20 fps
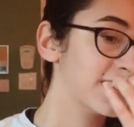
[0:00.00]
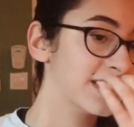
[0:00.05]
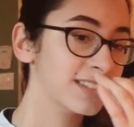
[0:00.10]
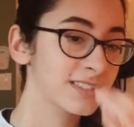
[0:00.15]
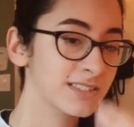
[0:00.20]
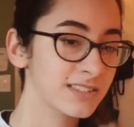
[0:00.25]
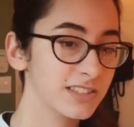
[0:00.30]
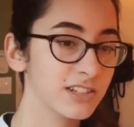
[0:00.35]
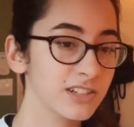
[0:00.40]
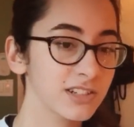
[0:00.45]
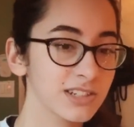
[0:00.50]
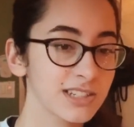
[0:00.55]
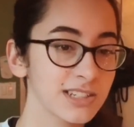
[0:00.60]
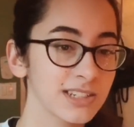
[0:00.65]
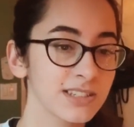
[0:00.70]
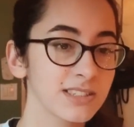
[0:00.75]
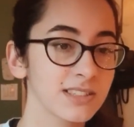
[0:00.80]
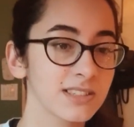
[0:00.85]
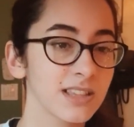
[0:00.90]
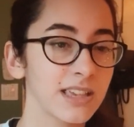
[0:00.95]
This
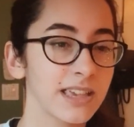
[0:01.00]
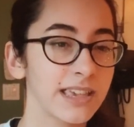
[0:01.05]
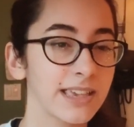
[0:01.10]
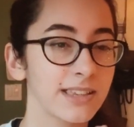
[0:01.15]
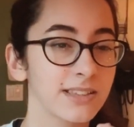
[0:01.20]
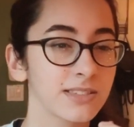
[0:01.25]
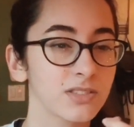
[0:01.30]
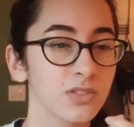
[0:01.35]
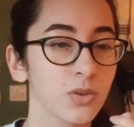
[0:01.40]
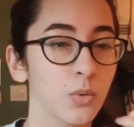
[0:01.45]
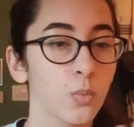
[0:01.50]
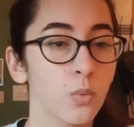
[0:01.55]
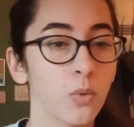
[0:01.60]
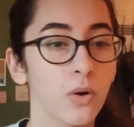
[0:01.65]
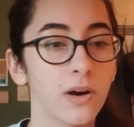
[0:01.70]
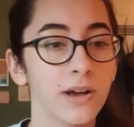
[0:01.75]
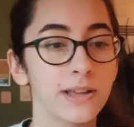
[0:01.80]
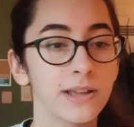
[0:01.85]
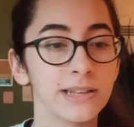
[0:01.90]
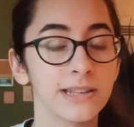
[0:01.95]
series is the
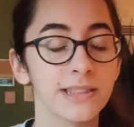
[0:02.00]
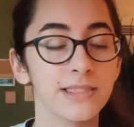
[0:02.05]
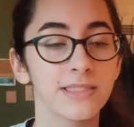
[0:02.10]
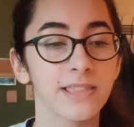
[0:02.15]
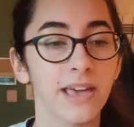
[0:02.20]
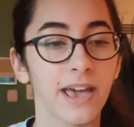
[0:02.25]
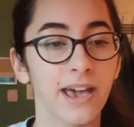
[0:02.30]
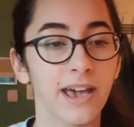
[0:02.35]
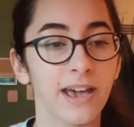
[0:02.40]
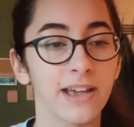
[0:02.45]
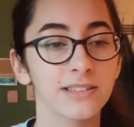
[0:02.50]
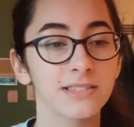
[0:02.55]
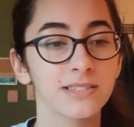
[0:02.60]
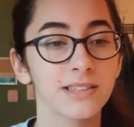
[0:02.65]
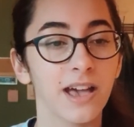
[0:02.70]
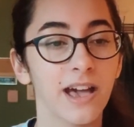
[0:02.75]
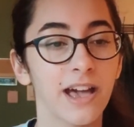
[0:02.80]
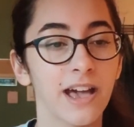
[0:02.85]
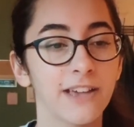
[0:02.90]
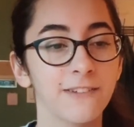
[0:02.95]
one that
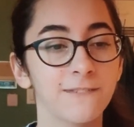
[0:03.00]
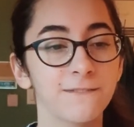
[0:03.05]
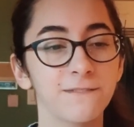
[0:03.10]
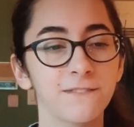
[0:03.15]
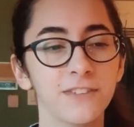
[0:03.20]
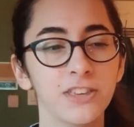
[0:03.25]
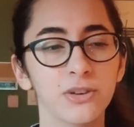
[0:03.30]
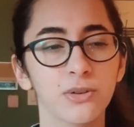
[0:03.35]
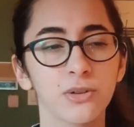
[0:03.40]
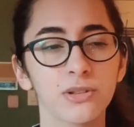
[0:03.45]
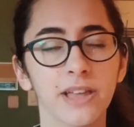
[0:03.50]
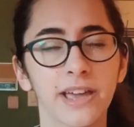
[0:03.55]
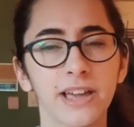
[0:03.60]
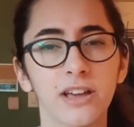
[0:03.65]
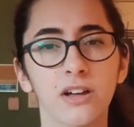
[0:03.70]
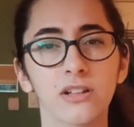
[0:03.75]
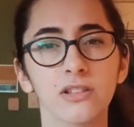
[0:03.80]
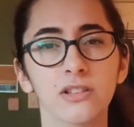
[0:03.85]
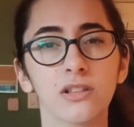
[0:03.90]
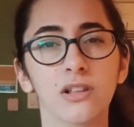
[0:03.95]
I feel
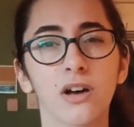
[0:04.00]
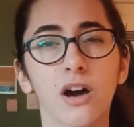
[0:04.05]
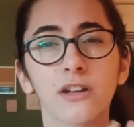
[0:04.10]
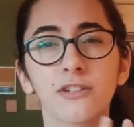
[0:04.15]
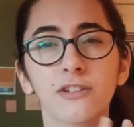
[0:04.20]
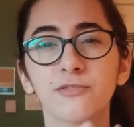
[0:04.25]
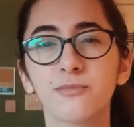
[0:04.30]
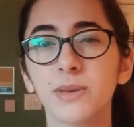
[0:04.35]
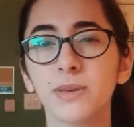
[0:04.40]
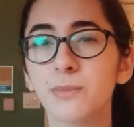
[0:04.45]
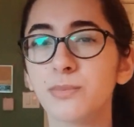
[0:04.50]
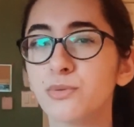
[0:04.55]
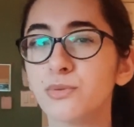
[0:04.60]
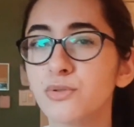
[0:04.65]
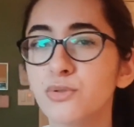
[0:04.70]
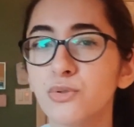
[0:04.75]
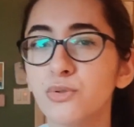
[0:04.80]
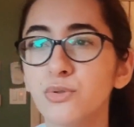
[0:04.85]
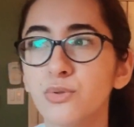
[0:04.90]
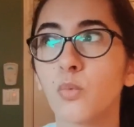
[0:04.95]
like a lot of people
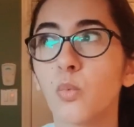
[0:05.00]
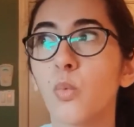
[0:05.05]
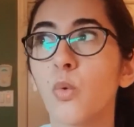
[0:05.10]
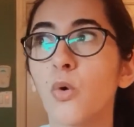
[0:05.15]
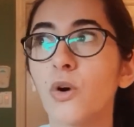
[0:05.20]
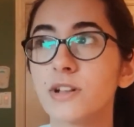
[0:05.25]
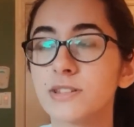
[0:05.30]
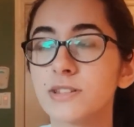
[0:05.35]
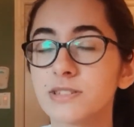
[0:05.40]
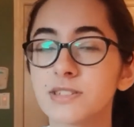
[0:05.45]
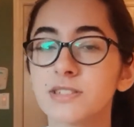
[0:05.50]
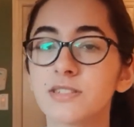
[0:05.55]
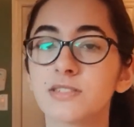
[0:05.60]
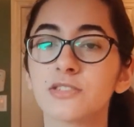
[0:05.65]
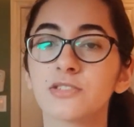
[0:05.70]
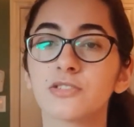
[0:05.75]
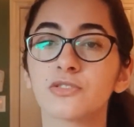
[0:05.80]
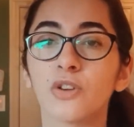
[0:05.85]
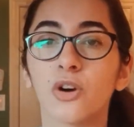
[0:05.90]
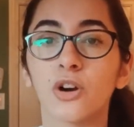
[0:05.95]
who want to
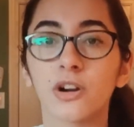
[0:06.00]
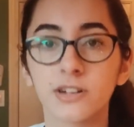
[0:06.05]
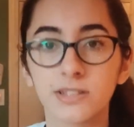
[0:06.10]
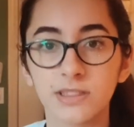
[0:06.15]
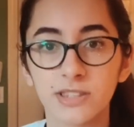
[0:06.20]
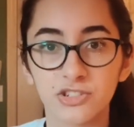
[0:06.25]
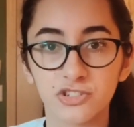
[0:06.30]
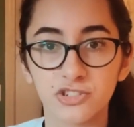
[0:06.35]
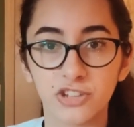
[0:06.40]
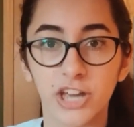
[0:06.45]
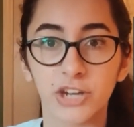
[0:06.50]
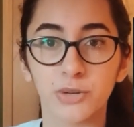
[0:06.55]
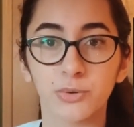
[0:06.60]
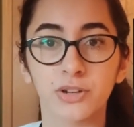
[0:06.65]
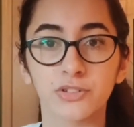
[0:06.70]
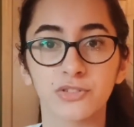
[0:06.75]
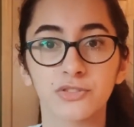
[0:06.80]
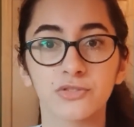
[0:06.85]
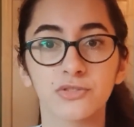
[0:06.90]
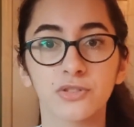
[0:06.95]
start the
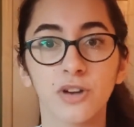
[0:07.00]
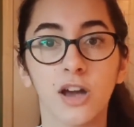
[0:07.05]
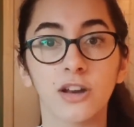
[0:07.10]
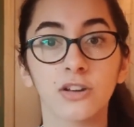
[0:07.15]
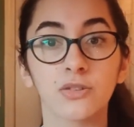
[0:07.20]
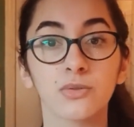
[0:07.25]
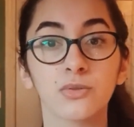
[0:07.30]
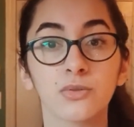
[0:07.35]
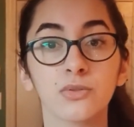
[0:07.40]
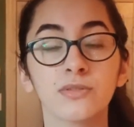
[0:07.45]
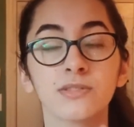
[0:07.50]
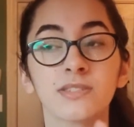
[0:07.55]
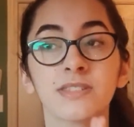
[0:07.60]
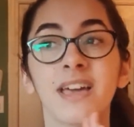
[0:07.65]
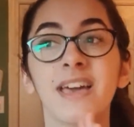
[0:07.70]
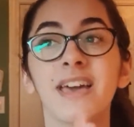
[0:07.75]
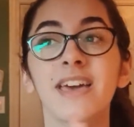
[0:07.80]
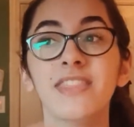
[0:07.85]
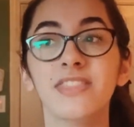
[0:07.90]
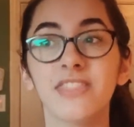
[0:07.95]
Shadowhunters Chronicles,
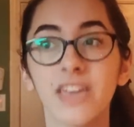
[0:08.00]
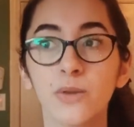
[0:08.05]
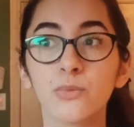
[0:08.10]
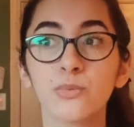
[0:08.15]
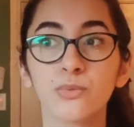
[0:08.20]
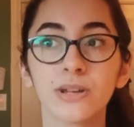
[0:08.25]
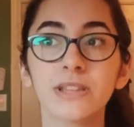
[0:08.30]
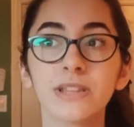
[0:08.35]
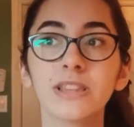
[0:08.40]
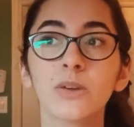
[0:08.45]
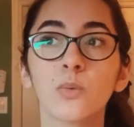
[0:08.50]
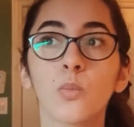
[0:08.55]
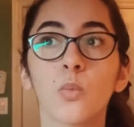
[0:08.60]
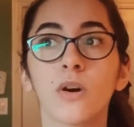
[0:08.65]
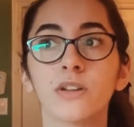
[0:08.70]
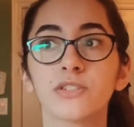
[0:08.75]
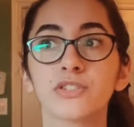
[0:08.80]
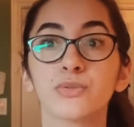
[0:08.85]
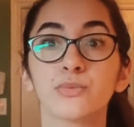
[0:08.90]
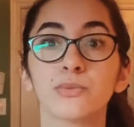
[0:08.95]
they really
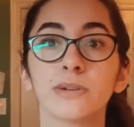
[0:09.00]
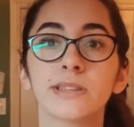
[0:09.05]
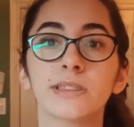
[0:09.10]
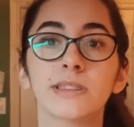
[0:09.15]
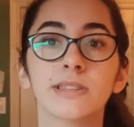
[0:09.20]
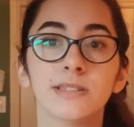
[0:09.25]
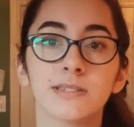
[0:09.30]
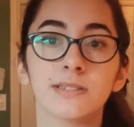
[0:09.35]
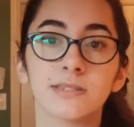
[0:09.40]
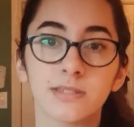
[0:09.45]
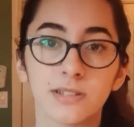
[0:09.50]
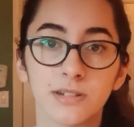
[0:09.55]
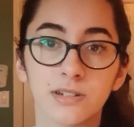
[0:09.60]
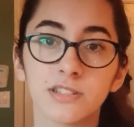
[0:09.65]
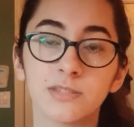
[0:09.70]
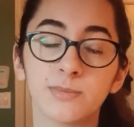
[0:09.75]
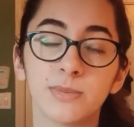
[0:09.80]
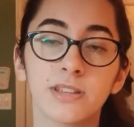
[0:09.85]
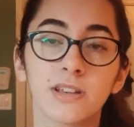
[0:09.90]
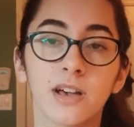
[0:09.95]
want to read this
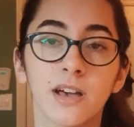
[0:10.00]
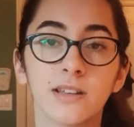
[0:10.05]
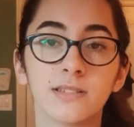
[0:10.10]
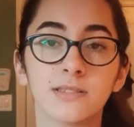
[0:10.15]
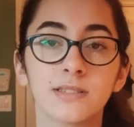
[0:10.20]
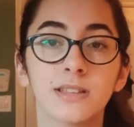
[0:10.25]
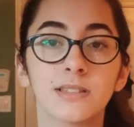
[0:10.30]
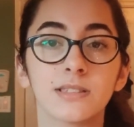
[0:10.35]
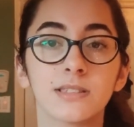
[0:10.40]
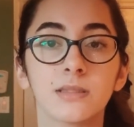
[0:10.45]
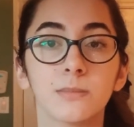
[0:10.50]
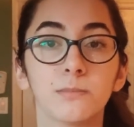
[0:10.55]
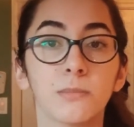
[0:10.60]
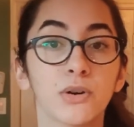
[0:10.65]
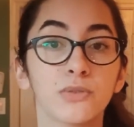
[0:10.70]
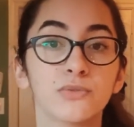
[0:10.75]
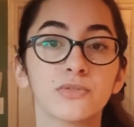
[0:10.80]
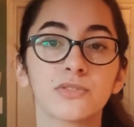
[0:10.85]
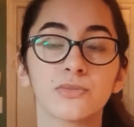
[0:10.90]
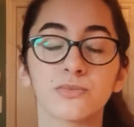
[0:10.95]
series because it's the
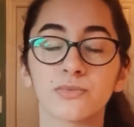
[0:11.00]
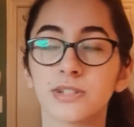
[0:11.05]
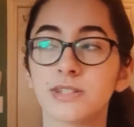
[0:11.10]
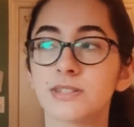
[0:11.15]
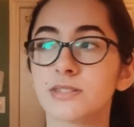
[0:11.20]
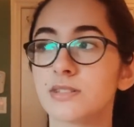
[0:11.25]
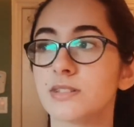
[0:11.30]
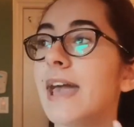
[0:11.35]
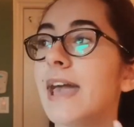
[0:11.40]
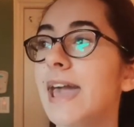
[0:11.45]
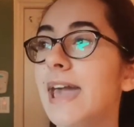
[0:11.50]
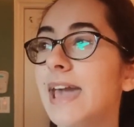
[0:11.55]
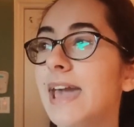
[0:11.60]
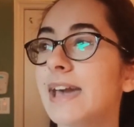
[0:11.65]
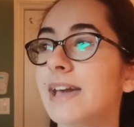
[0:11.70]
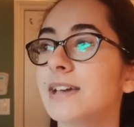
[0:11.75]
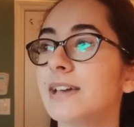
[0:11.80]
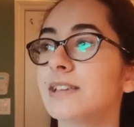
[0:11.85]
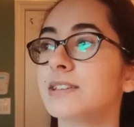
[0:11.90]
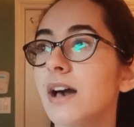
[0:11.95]
most recent.
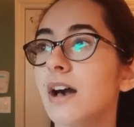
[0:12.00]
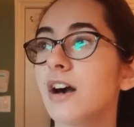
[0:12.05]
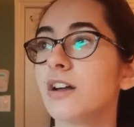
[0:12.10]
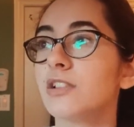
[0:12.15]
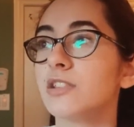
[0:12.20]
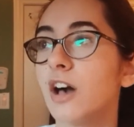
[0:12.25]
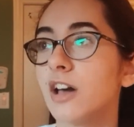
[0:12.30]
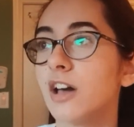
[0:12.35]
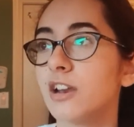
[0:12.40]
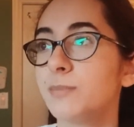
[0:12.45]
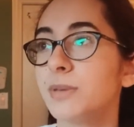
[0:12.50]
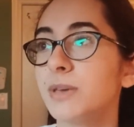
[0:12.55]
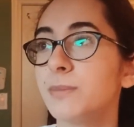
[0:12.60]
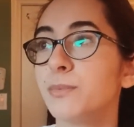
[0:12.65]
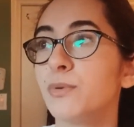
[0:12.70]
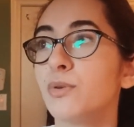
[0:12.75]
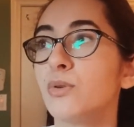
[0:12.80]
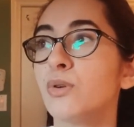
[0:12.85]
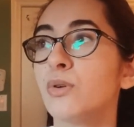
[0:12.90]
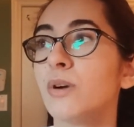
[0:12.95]
And a lot of
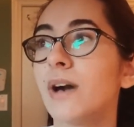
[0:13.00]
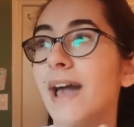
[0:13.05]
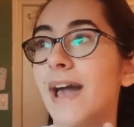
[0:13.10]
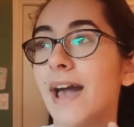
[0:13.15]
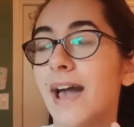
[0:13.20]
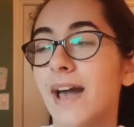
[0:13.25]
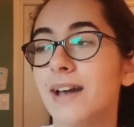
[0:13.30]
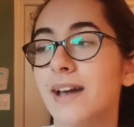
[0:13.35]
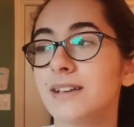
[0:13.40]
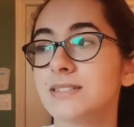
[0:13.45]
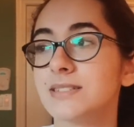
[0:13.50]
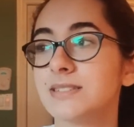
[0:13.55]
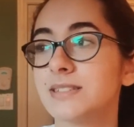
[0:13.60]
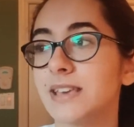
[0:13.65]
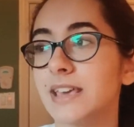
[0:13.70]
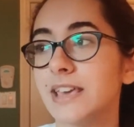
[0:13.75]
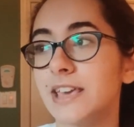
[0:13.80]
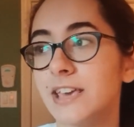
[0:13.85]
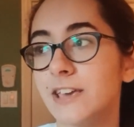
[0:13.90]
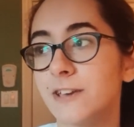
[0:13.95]
people ask
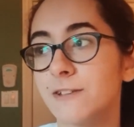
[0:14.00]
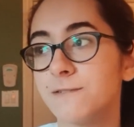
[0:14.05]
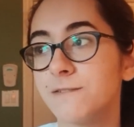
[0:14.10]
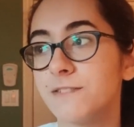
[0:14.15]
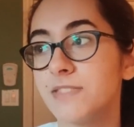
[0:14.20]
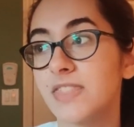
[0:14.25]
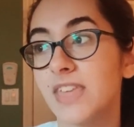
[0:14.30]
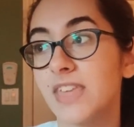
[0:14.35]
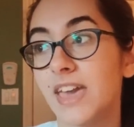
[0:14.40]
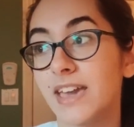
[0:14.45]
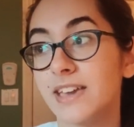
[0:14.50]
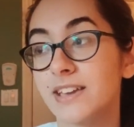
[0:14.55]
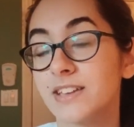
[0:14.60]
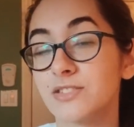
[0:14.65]
if they can